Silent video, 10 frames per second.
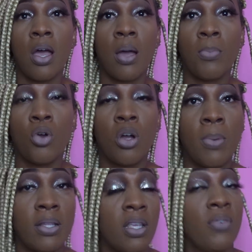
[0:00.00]
cocoa
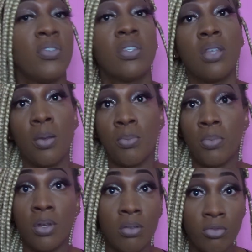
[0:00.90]
butter, for
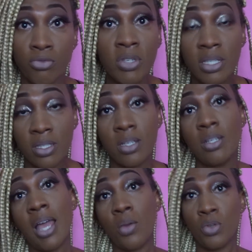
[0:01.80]
some
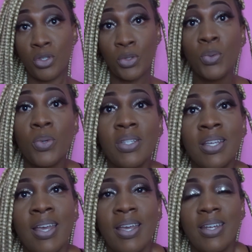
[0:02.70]
reason I was told
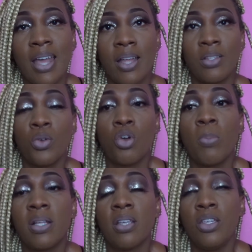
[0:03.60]
that cocoa
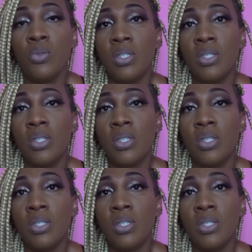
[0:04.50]
butter,